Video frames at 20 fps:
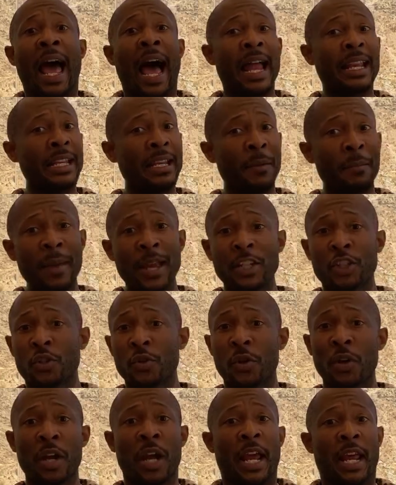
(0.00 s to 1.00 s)
I need to make
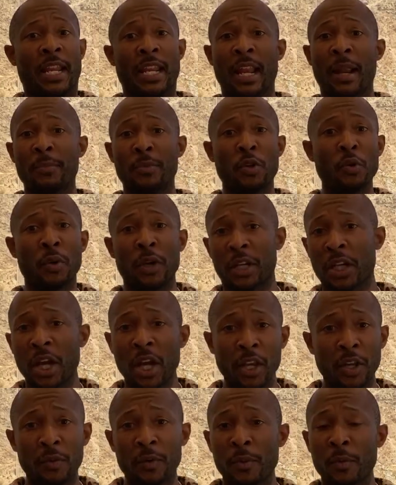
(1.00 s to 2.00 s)
sure that I'm doing
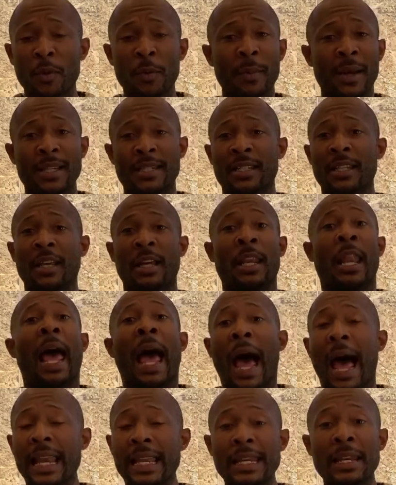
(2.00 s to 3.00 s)
coloring with my son.
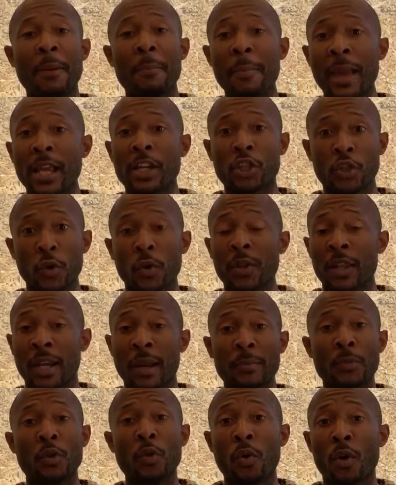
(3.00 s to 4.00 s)
I need to make sure that
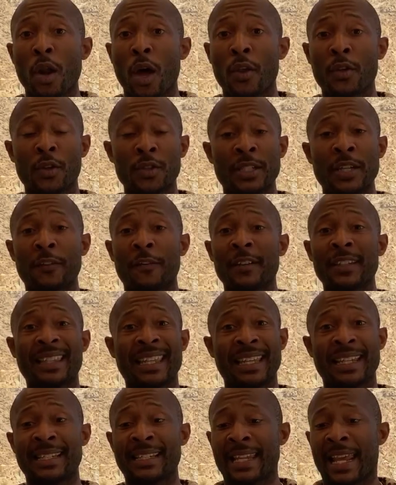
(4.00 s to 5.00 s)
I'm doing all those different
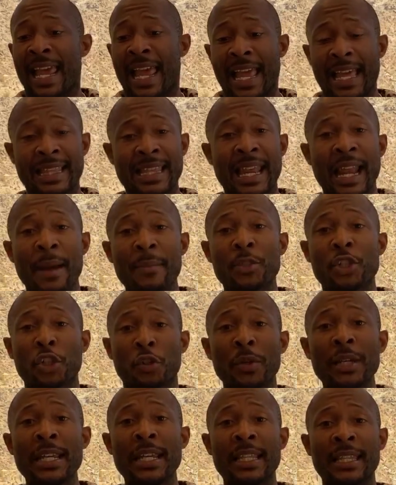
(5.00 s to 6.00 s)
things and that I'm
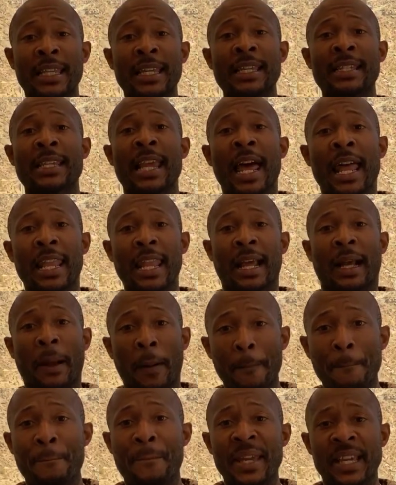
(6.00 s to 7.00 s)
treating this like
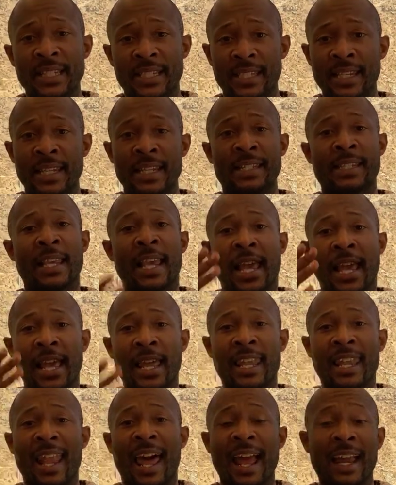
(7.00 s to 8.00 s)
a business
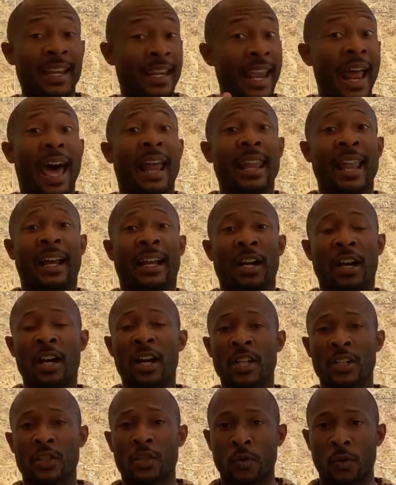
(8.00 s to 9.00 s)
and not like a
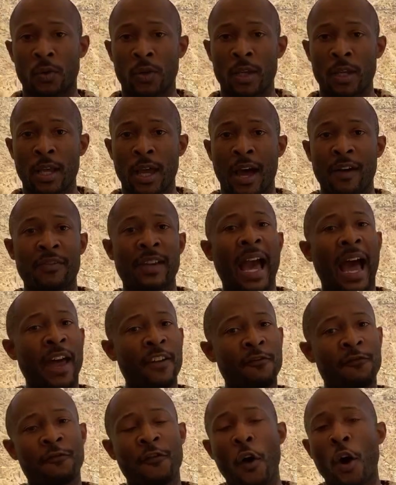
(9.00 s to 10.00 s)
hustle. I've
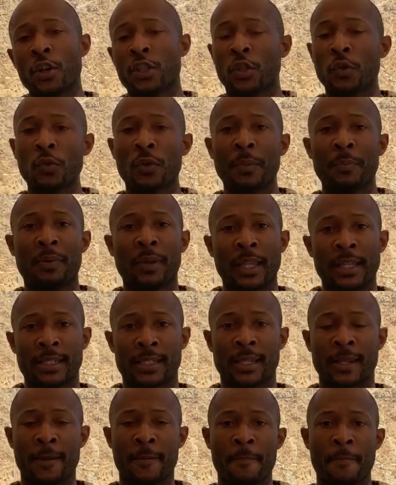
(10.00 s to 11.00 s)
gotten far too complacent.